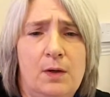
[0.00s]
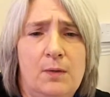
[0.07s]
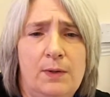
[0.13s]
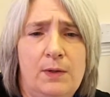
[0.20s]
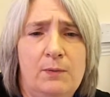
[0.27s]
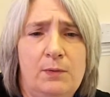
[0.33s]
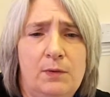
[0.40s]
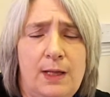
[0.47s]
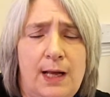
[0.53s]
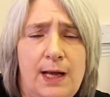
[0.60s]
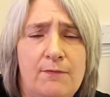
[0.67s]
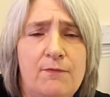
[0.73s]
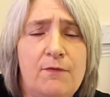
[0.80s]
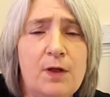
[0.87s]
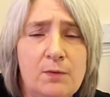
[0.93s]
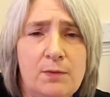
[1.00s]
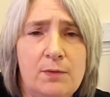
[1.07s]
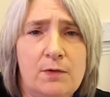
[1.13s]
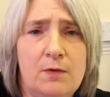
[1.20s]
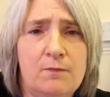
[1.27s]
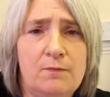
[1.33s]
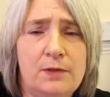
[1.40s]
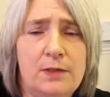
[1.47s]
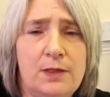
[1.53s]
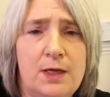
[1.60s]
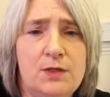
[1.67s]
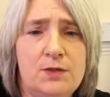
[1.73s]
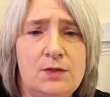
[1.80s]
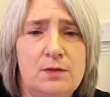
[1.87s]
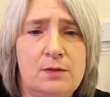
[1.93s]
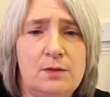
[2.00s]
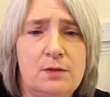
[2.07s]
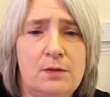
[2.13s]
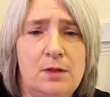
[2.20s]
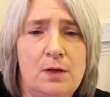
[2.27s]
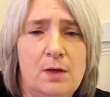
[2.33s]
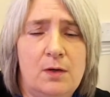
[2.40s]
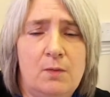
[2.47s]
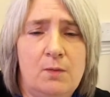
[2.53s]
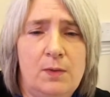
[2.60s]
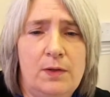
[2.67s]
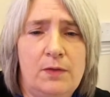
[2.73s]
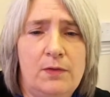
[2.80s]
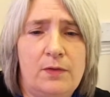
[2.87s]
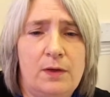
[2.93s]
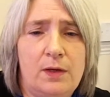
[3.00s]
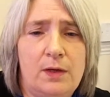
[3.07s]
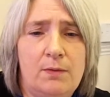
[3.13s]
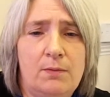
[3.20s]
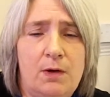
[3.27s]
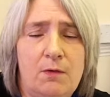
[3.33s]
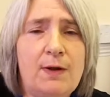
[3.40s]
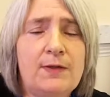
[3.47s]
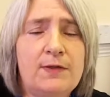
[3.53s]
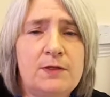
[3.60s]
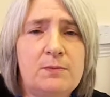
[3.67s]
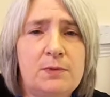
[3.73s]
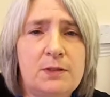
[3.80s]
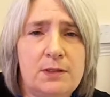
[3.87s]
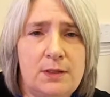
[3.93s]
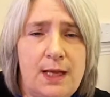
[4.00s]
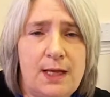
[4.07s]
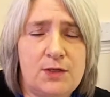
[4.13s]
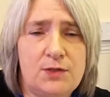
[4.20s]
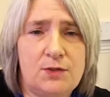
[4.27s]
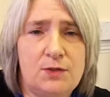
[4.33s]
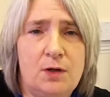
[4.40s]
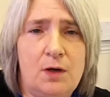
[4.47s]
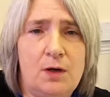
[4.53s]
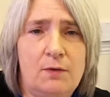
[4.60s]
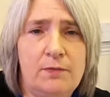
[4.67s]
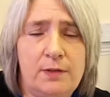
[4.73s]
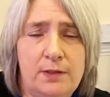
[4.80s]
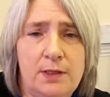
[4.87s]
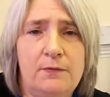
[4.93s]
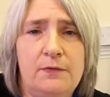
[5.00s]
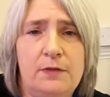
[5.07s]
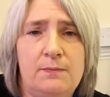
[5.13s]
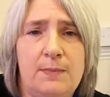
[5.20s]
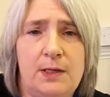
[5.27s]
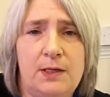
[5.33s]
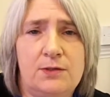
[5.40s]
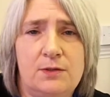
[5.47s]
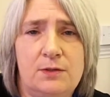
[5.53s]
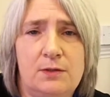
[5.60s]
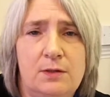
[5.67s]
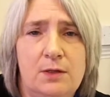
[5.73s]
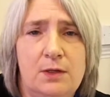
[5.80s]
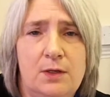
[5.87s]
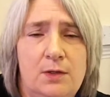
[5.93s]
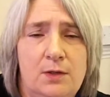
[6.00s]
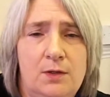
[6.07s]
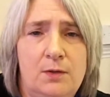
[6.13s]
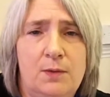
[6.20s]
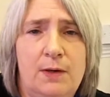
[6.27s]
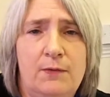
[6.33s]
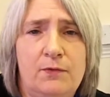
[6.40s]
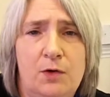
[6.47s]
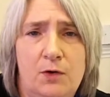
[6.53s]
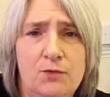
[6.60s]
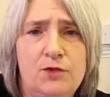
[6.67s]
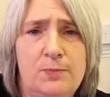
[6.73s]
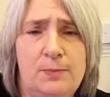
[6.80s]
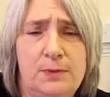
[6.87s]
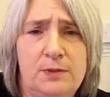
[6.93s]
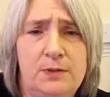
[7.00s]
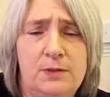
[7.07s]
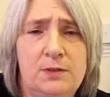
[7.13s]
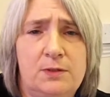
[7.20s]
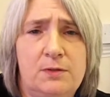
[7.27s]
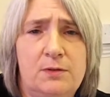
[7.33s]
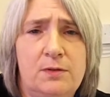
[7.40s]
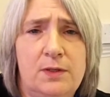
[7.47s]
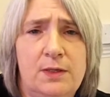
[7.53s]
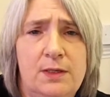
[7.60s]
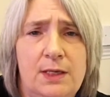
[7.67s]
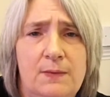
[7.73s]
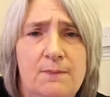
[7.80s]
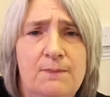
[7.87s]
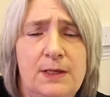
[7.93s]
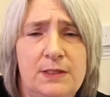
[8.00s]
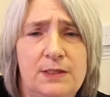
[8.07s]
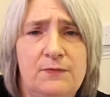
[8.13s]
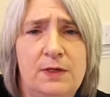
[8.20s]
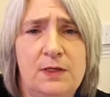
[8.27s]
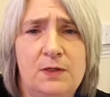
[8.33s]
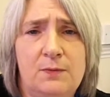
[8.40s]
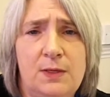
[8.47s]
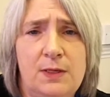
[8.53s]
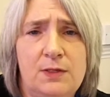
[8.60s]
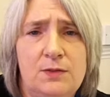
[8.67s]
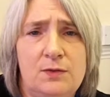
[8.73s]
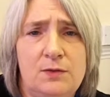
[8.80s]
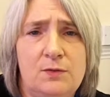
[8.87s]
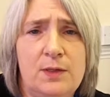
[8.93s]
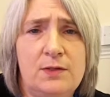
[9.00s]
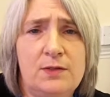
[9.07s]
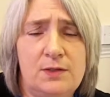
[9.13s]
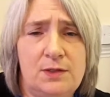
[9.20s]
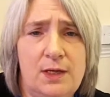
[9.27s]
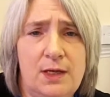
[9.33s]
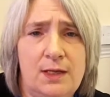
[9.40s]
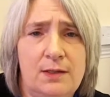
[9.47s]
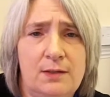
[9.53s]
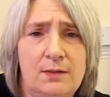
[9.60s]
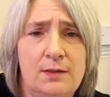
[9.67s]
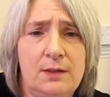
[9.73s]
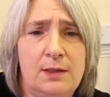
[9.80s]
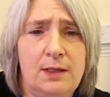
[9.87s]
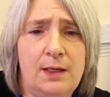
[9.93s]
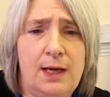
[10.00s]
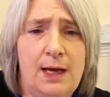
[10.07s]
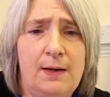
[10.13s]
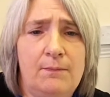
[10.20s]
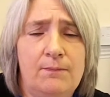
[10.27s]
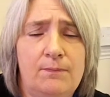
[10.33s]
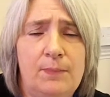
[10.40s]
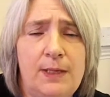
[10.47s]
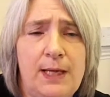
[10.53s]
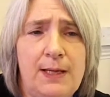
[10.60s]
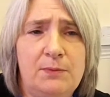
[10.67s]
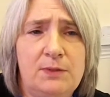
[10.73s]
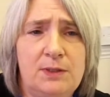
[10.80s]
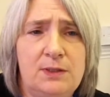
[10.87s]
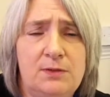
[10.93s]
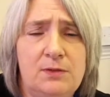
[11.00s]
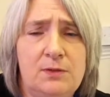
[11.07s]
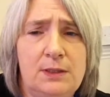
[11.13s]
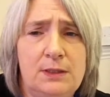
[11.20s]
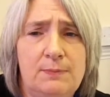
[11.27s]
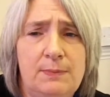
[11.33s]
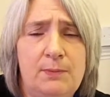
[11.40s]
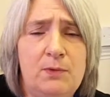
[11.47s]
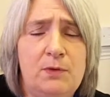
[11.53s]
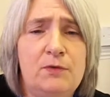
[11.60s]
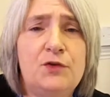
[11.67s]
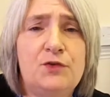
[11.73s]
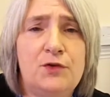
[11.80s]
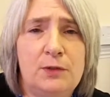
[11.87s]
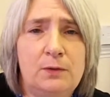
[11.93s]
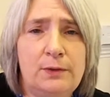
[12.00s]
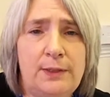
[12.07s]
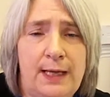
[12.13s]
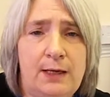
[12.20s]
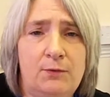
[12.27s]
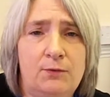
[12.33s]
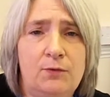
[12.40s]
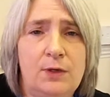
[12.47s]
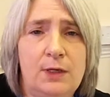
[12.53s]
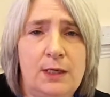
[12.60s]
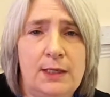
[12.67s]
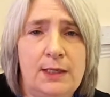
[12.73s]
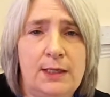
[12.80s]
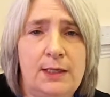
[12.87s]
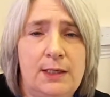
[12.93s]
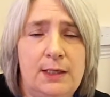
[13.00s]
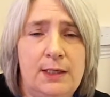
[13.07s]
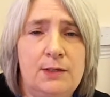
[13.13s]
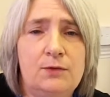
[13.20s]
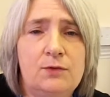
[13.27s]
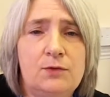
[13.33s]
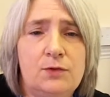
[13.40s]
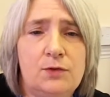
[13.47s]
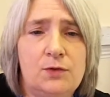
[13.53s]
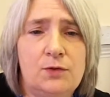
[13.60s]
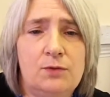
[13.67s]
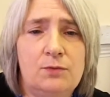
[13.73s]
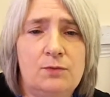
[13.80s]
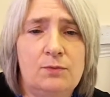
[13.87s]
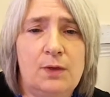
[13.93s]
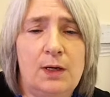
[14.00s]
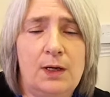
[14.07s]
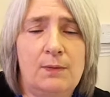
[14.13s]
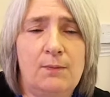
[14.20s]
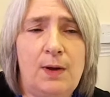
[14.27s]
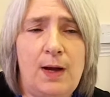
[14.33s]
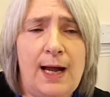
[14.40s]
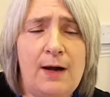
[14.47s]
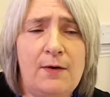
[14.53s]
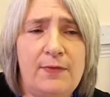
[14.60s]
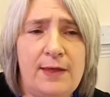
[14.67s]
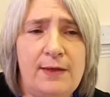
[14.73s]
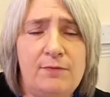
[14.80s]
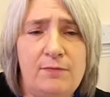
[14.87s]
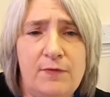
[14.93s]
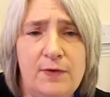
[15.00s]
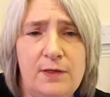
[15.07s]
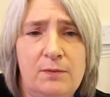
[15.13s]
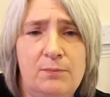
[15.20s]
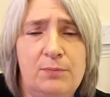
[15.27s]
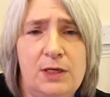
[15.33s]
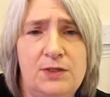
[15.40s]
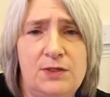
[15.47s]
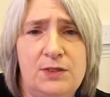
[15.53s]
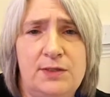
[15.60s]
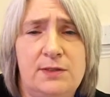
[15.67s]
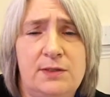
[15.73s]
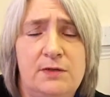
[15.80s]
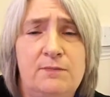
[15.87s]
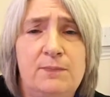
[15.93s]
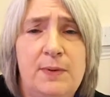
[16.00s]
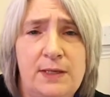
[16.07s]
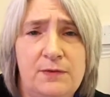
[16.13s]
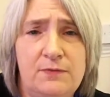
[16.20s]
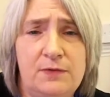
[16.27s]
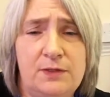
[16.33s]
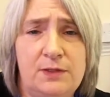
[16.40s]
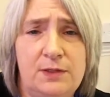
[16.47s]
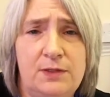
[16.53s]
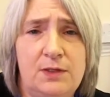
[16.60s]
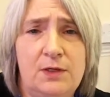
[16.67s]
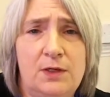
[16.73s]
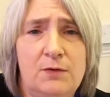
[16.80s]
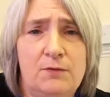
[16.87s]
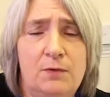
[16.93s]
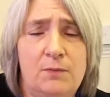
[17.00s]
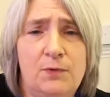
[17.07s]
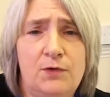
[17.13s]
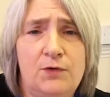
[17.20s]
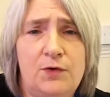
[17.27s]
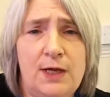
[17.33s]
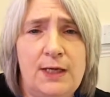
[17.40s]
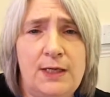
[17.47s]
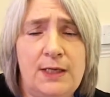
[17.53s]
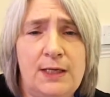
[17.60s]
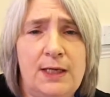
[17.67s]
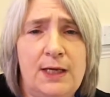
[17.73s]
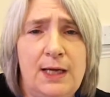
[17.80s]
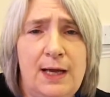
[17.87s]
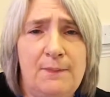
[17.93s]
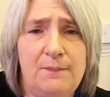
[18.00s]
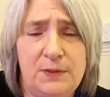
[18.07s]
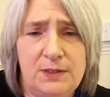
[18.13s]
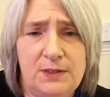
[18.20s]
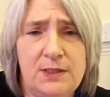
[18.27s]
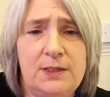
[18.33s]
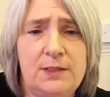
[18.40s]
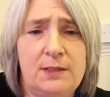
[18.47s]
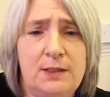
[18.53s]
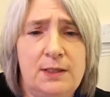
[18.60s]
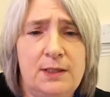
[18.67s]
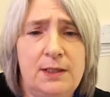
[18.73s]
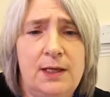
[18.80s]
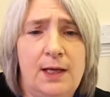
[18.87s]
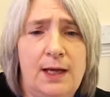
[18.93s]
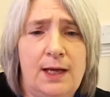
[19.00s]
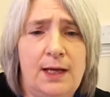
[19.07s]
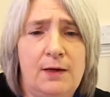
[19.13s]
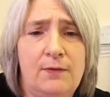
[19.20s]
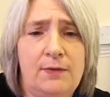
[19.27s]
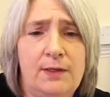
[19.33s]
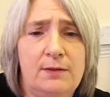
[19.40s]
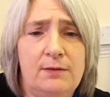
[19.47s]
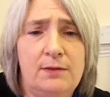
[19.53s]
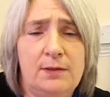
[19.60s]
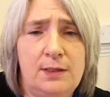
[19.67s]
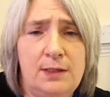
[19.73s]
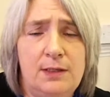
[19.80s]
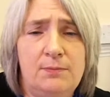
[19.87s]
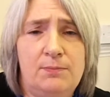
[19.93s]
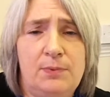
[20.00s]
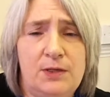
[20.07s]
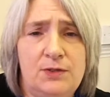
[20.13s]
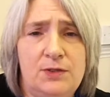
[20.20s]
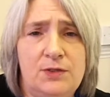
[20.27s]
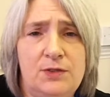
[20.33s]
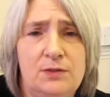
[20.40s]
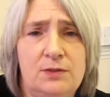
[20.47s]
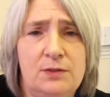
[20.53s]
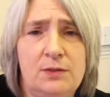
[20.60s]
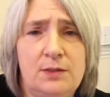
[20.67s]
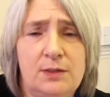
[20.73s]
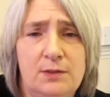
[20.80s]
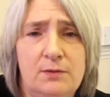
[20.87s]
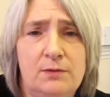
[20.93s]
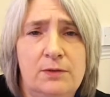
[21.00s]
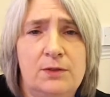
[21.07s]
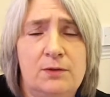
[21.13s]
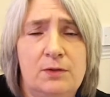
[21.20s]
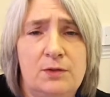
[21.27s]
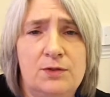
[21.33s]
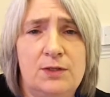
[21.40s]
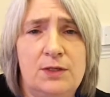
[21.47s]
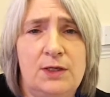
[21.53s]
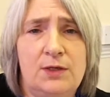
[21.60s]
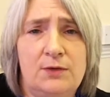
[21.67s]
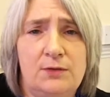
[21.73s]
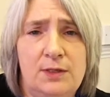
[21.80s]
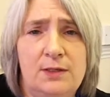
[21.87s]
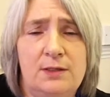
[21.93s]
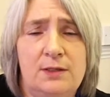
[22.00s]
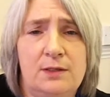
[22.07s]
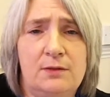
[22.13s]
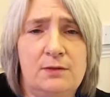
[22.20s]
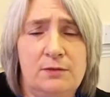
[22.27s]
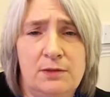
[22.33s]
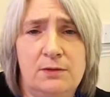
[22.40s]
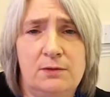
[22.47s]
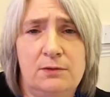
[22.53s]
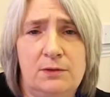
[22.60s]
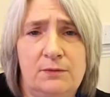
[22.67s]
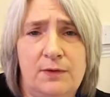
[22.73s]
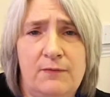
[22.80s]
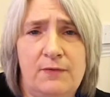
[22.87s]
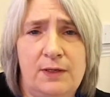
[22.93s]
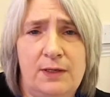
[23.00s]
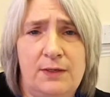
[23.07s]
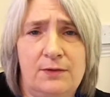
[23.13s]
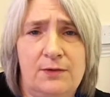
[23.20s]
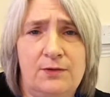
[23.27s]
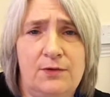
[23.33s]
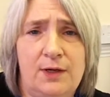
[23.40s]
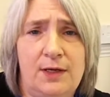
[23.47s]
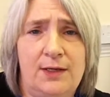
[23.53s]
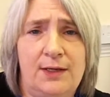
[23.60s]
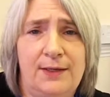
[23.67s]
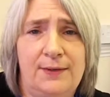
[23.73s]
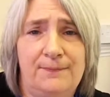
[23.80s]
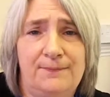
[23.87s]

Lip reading: we will have follow-up conversations with a random selection of service managers who have contributed to the impact evaluation questionnaires, and be able to do a little bit more of a drill down really into how they feel practitioners have benefited from the training, and particularly how they see practitioners' skills and knowledge increasing as a result of having had the training.